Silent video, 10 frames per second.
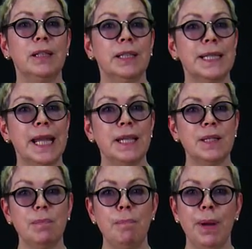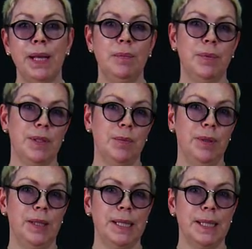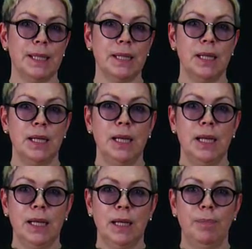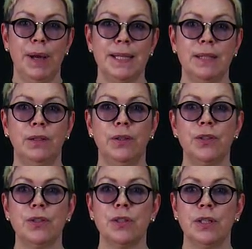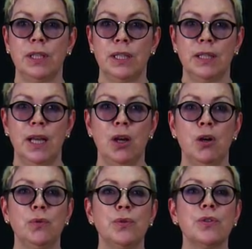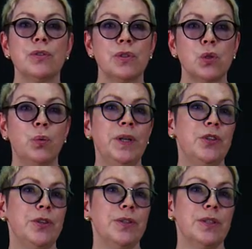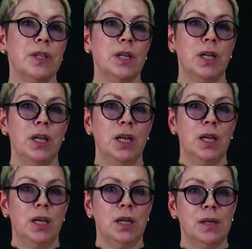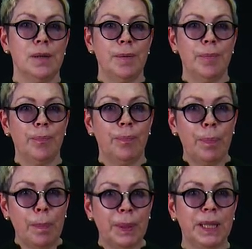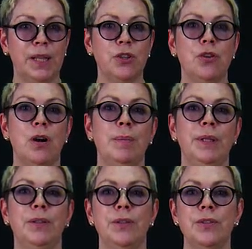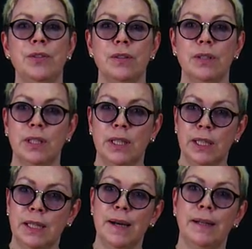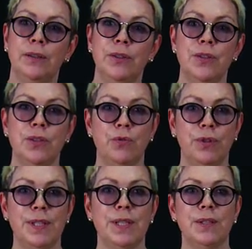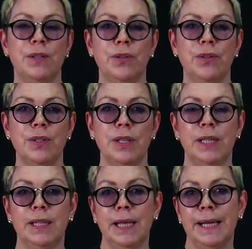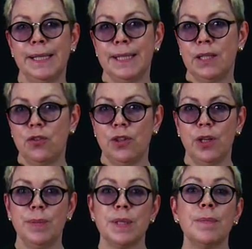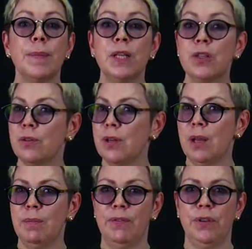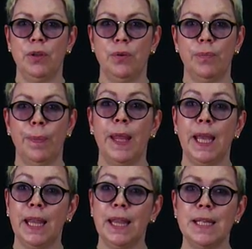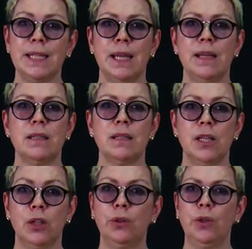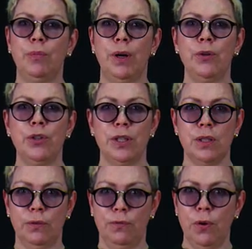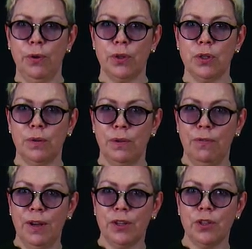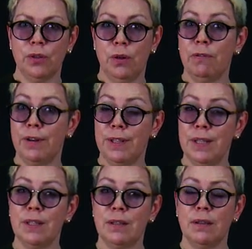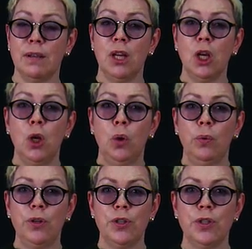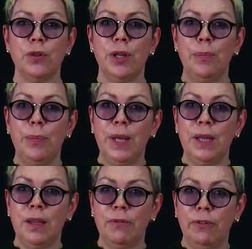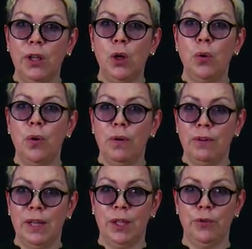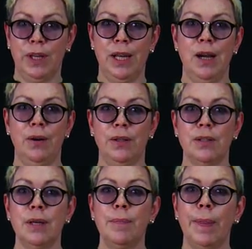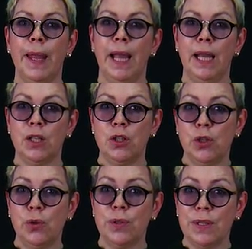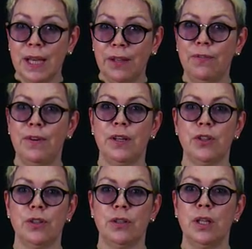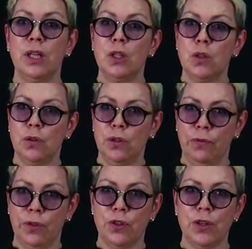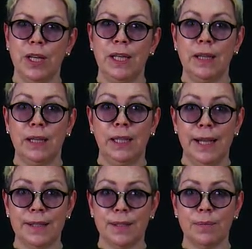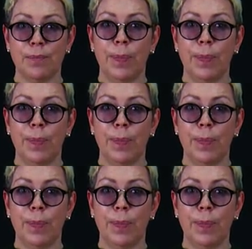contains many possibilities: capacitors, diodes, switches, potentiometers, inductors, transistors, and IC chips, to name a few. In this case, a good approach is to focus on the function of a resistor, which is to impede the flow of electric current, and to use that function to differentiate the class.